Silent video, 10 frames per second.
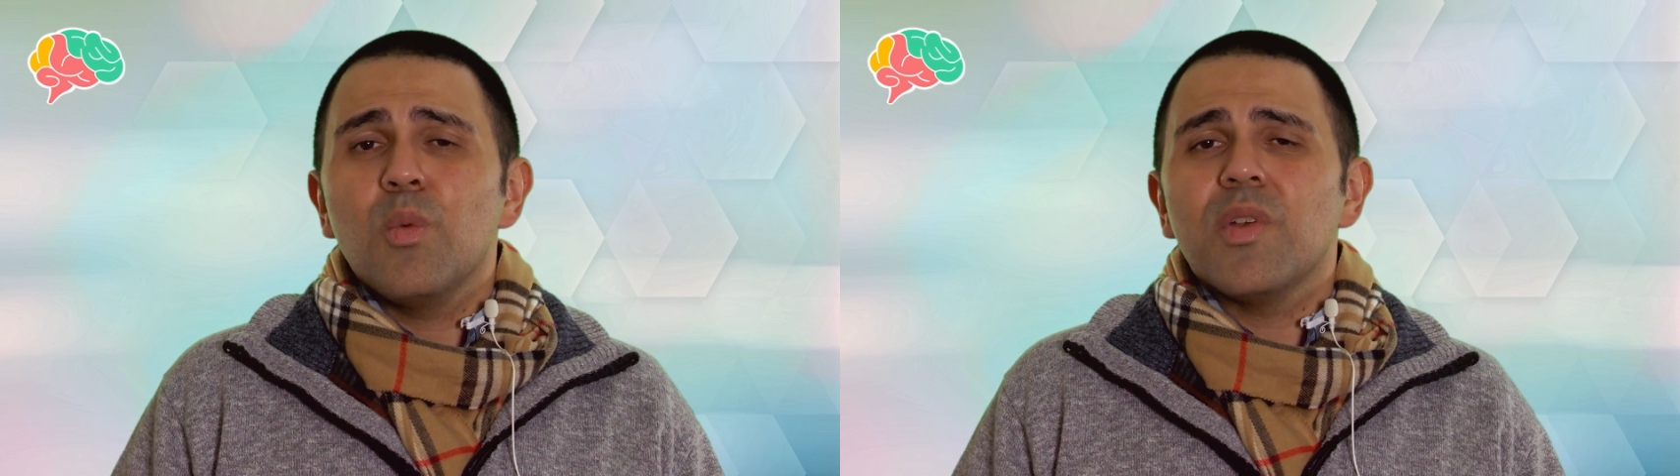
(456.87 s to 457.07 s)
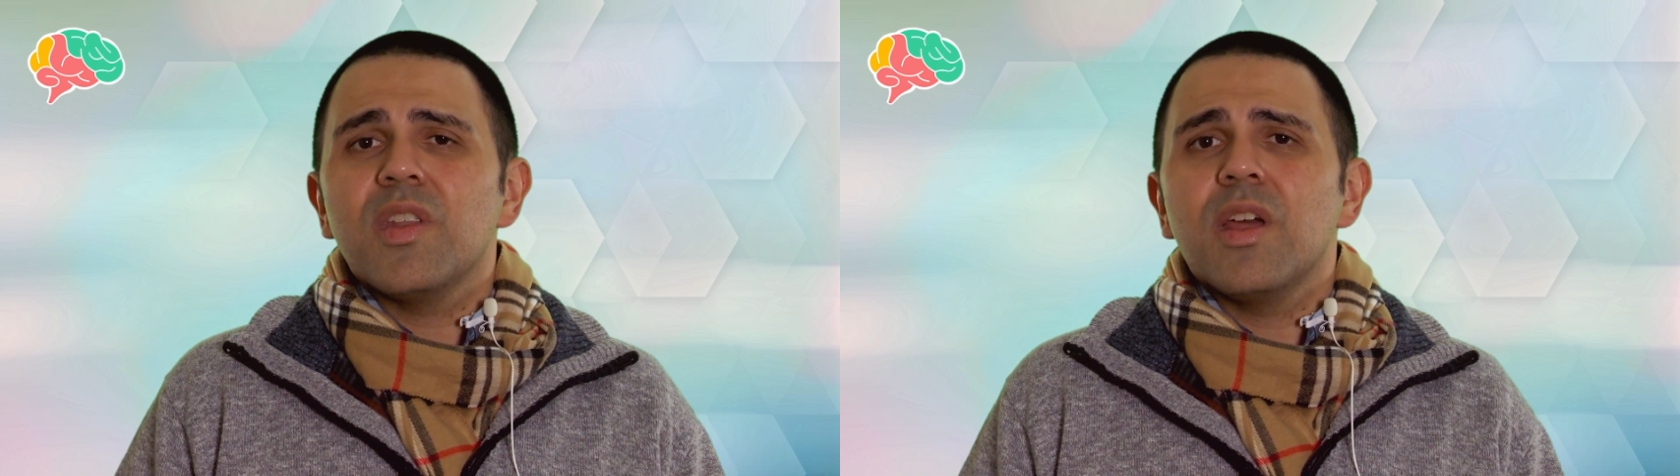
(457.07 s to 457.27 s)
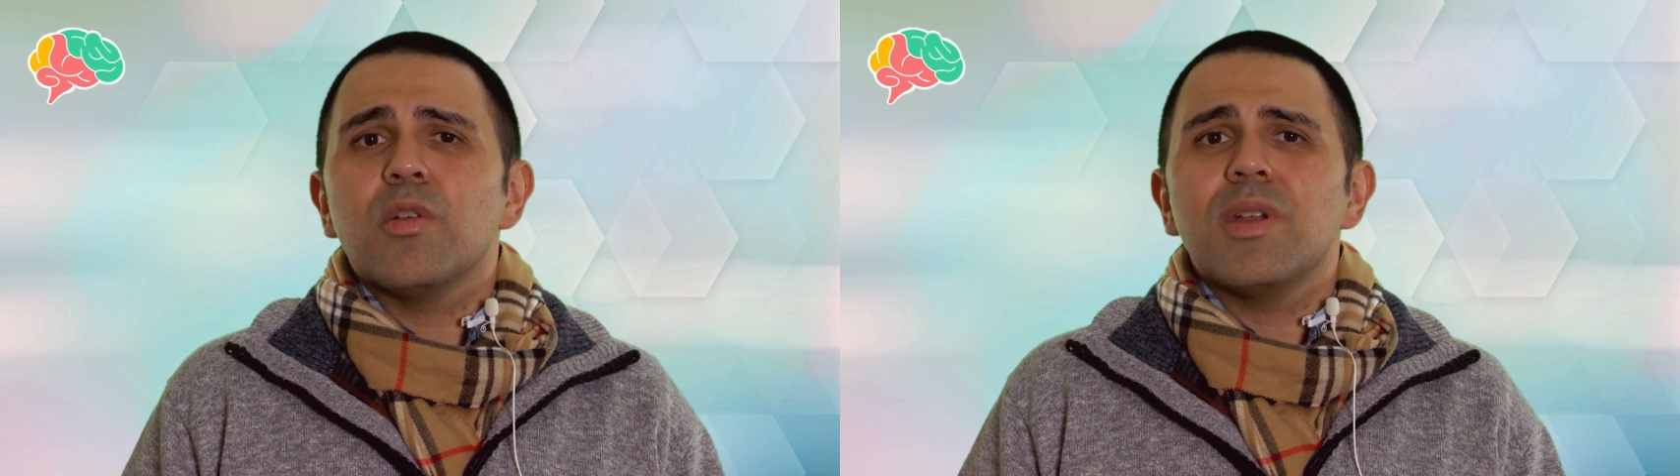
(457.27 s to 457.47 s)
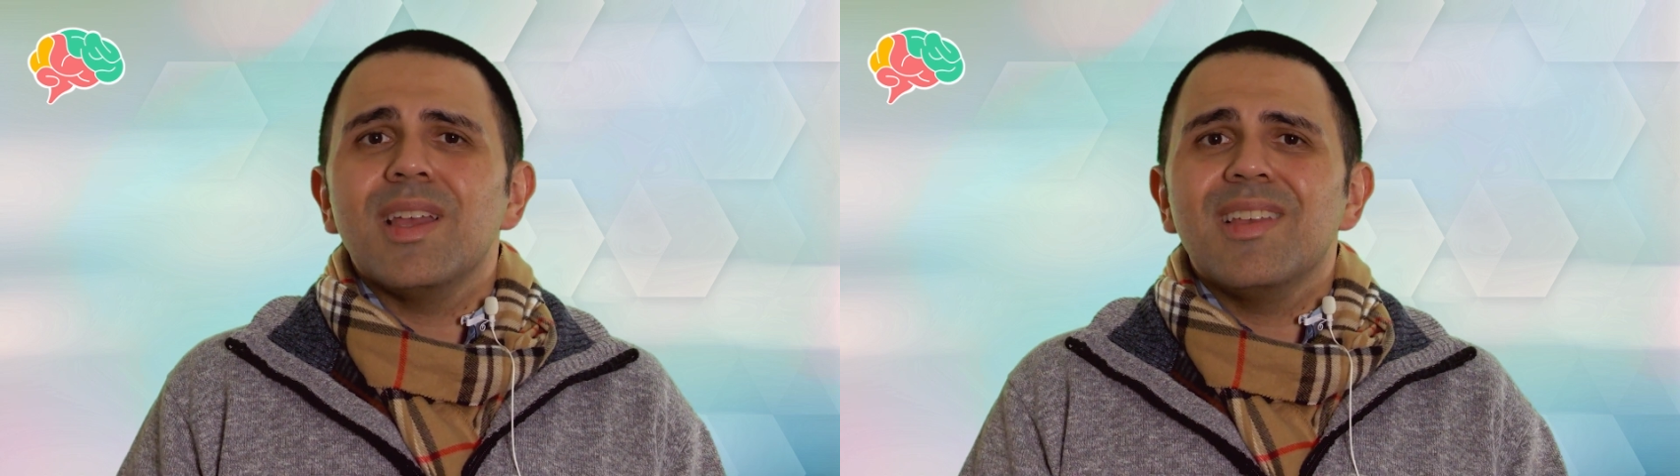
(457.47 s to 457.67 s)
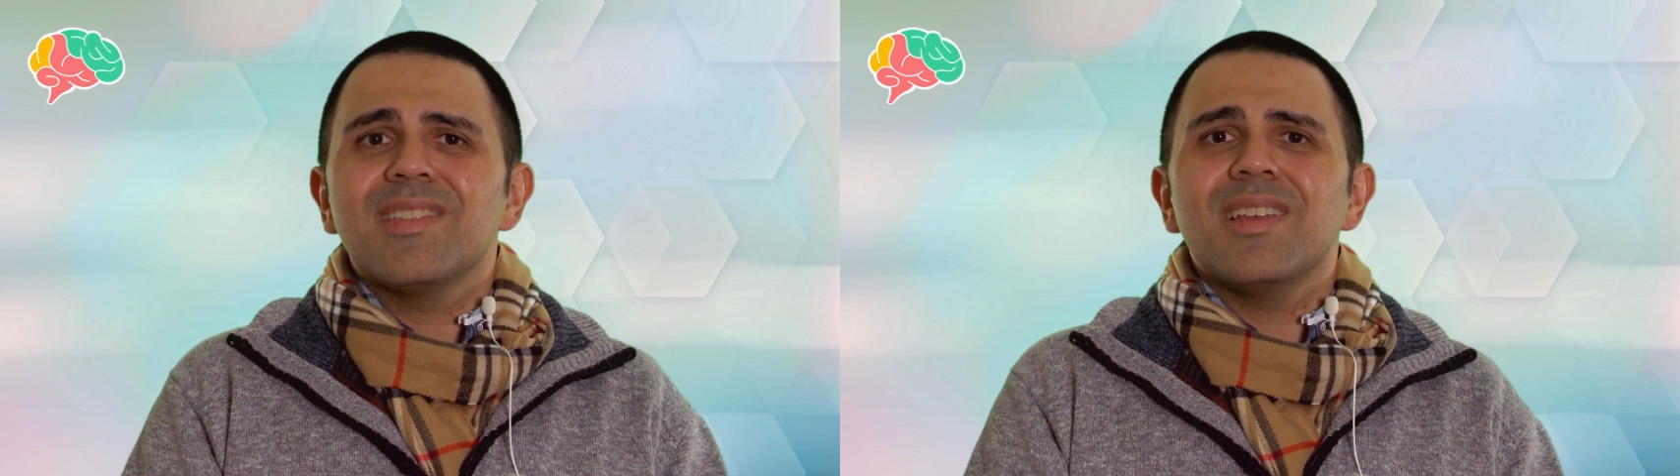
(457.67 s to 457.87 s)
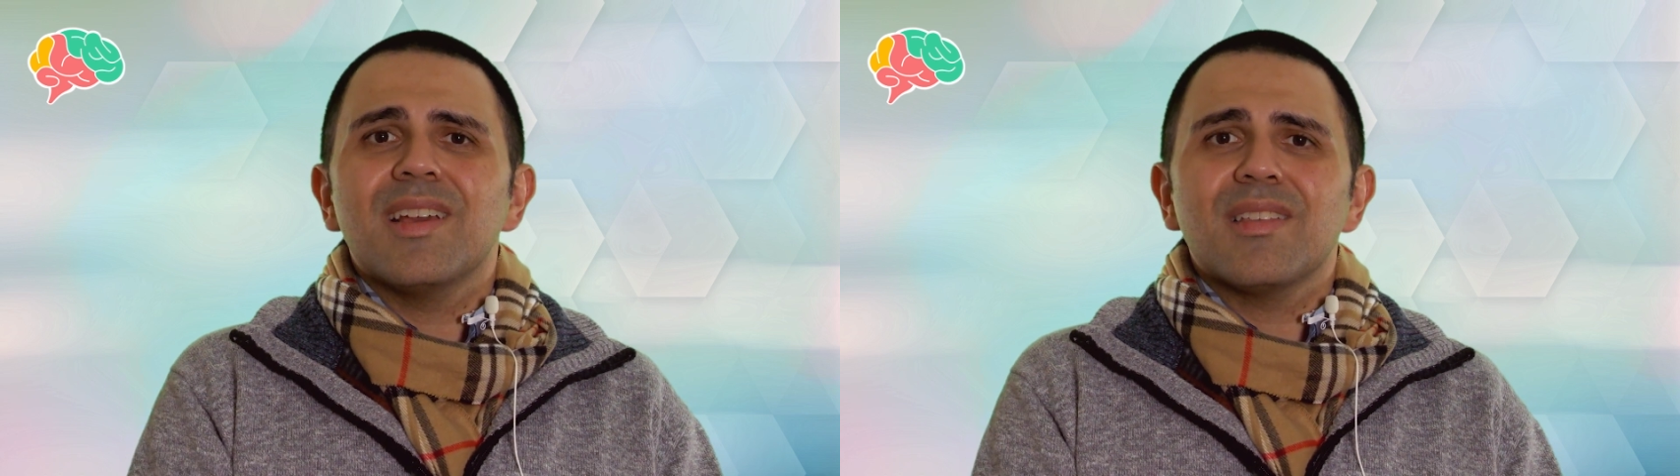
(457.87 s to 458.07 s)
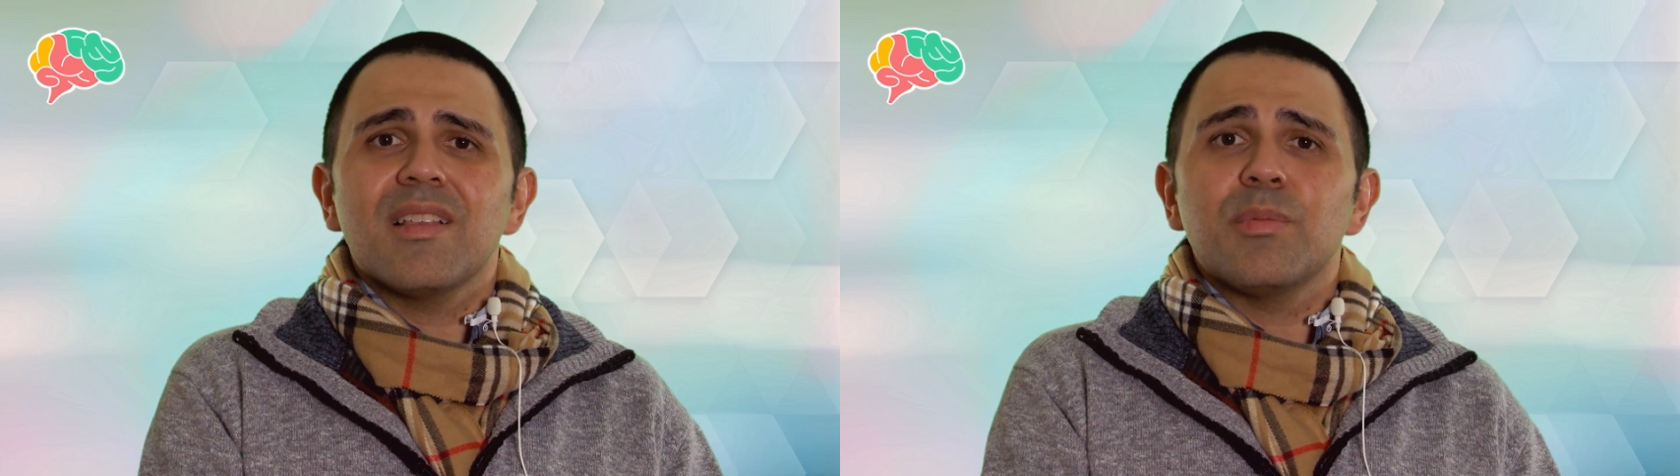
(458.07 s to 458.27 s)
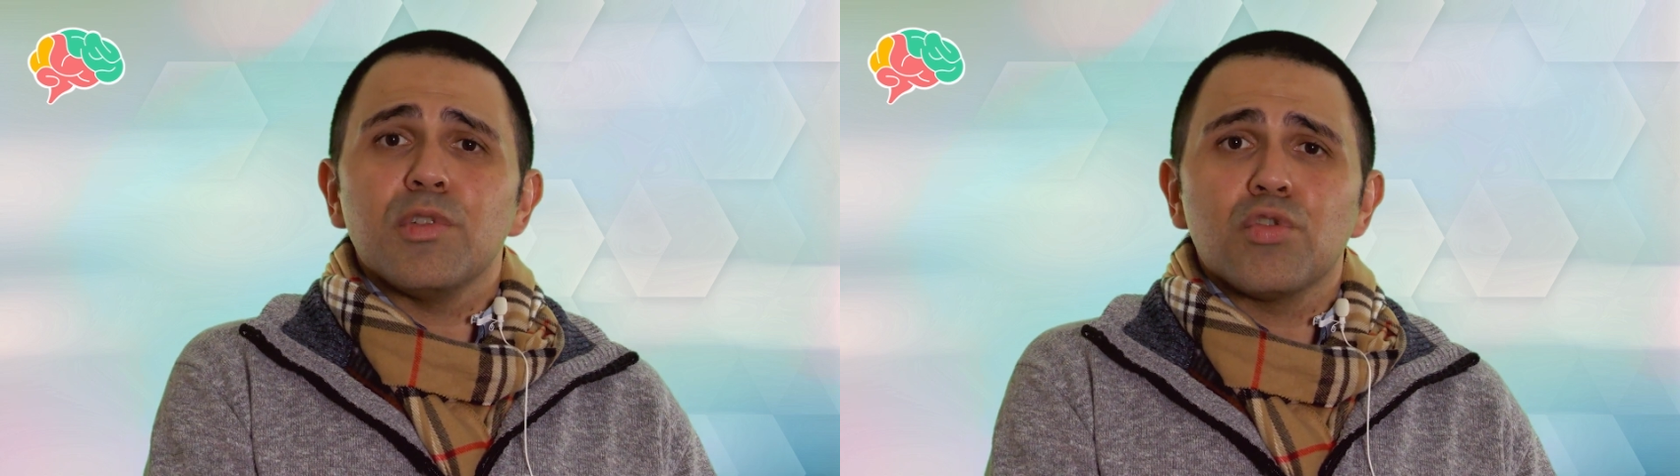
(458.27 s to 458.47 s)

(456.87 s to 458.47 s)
with another easily accessible